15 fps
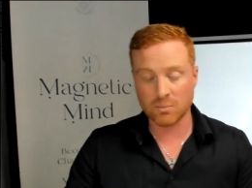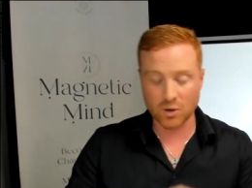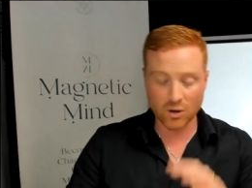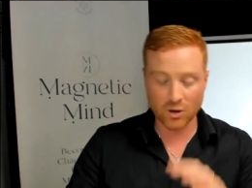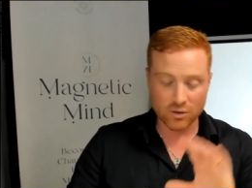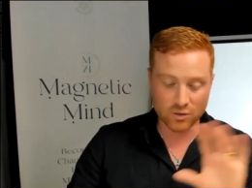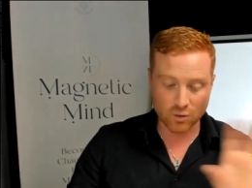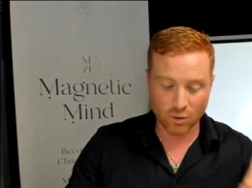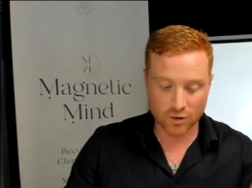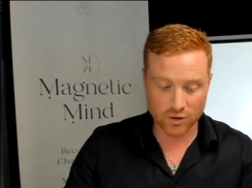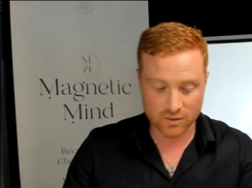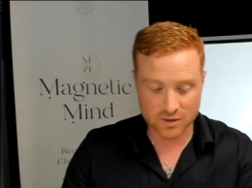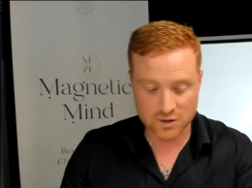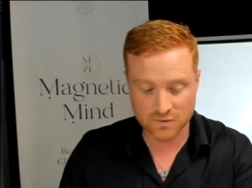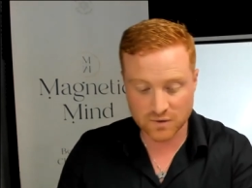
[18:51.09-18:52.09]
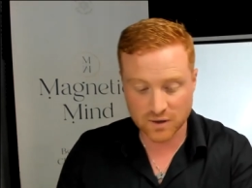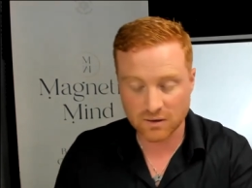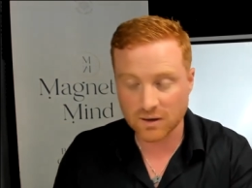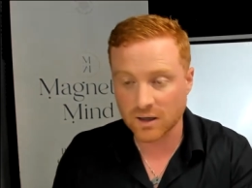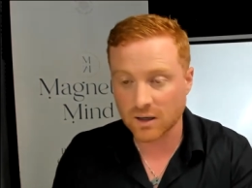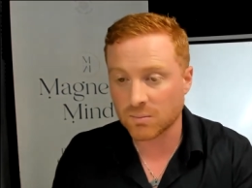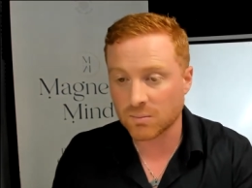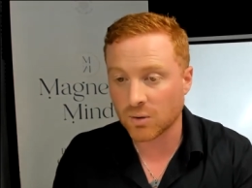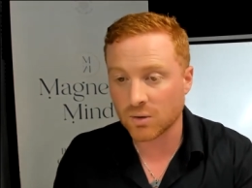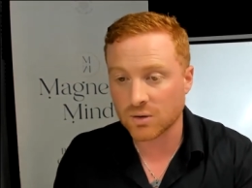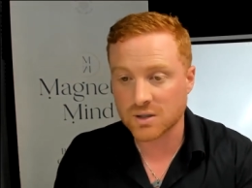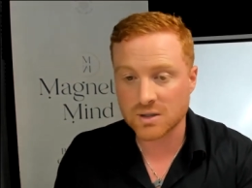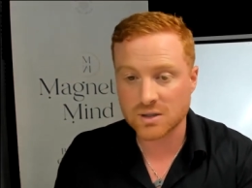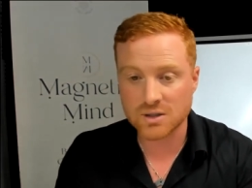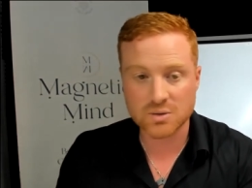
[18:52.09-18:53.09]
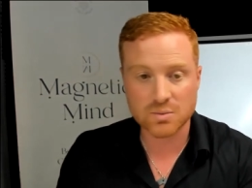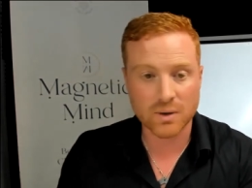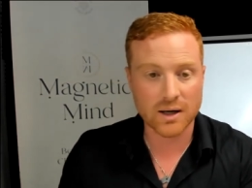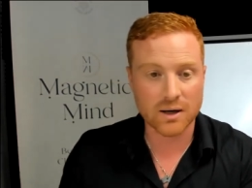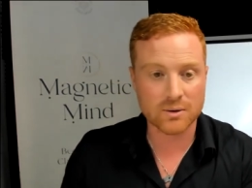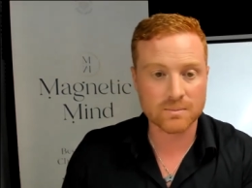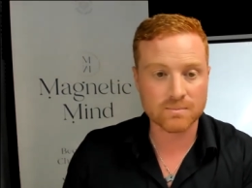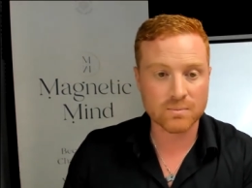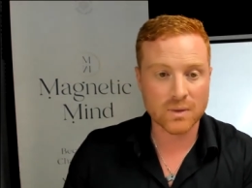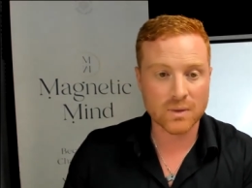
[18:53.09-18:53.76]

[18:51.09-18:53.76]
birth order is very important as well.